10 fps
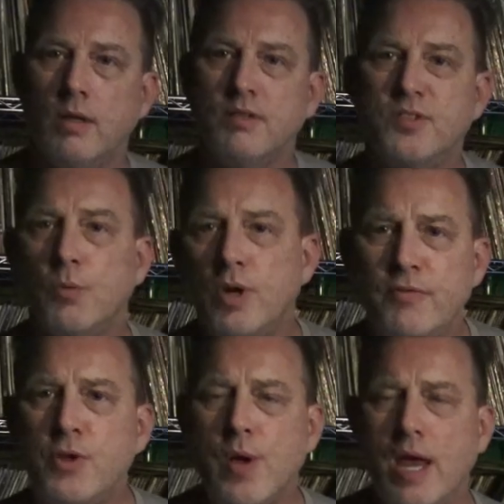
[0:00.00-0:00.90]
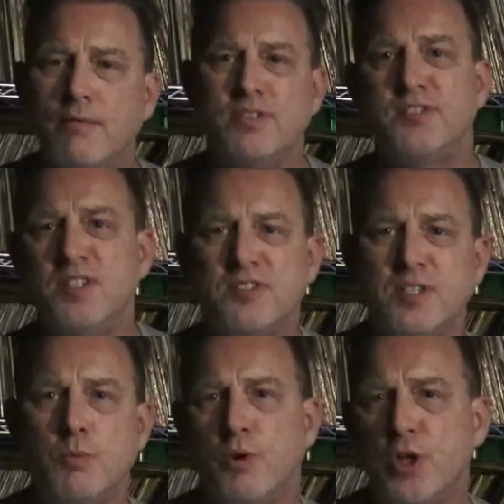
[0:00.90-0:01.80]
So what if you have a
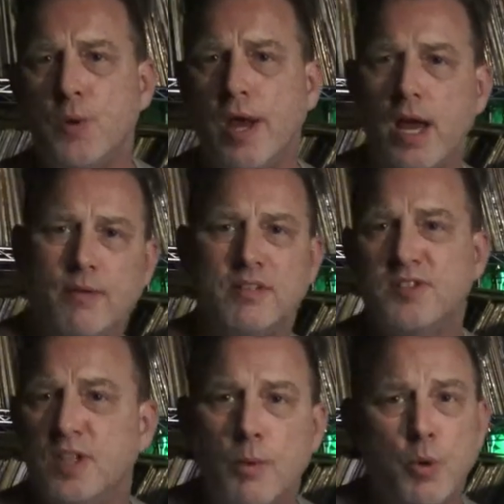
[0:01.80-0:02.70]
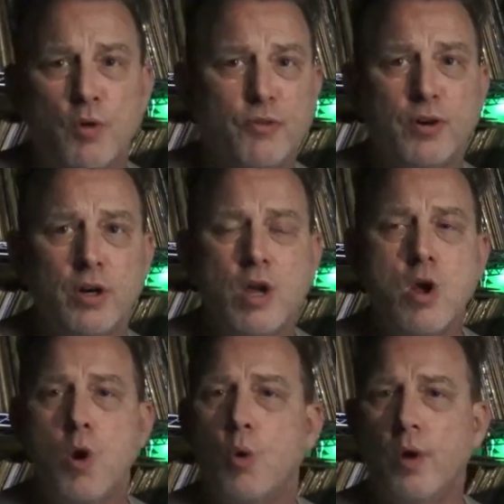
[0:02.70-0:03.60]
system where you have a subwoofer
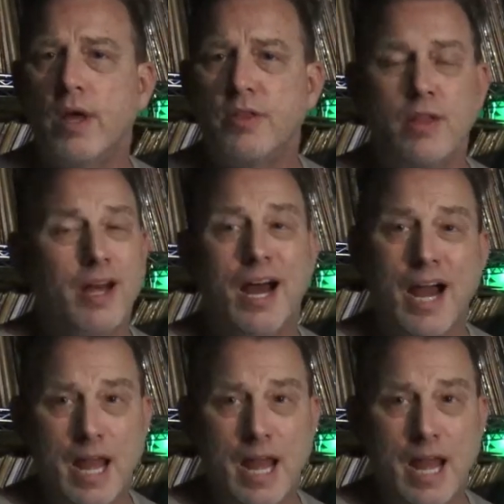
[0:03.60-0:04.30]
with a